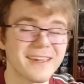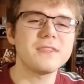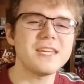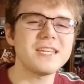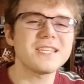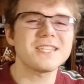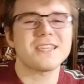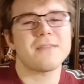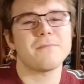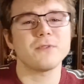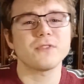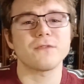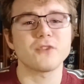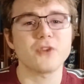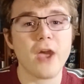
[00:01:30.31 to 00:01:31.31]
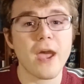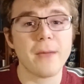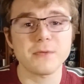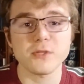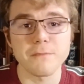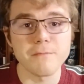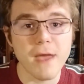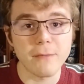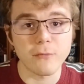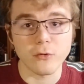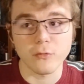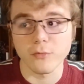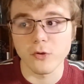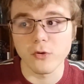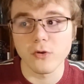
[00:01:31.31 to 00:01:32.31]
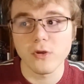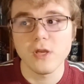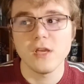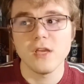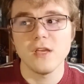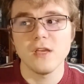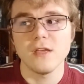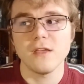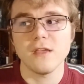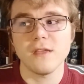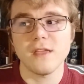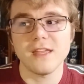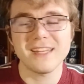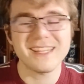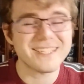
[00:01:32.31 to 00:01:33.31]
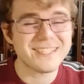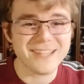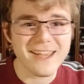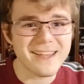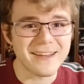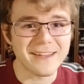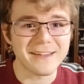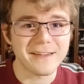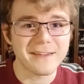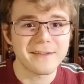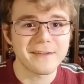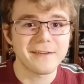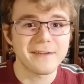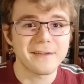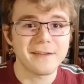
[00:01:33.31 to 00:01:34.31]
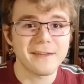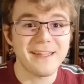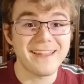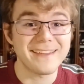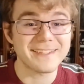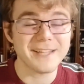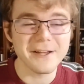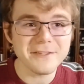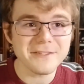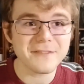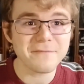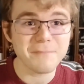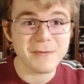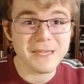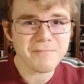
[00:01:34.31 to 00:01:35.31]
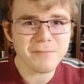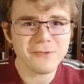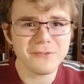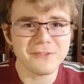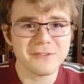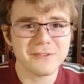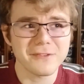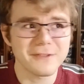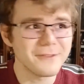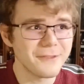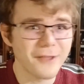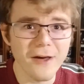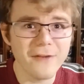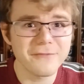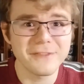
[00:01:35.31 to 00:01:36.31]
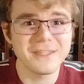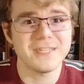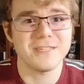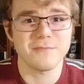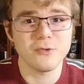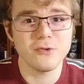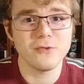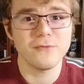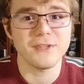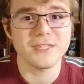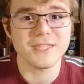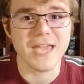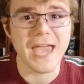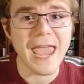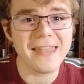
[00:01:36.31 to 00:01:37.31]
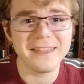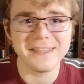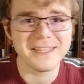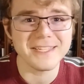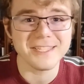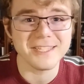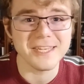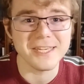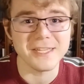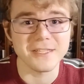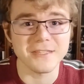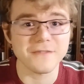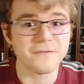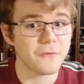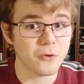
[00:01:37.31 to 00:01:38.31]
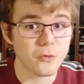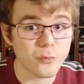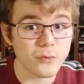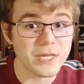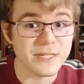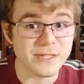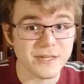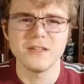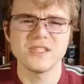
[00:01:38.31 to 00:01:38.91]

These examples of traps are memorable and exciting, and tons of people love these movies and these scenes for a reason.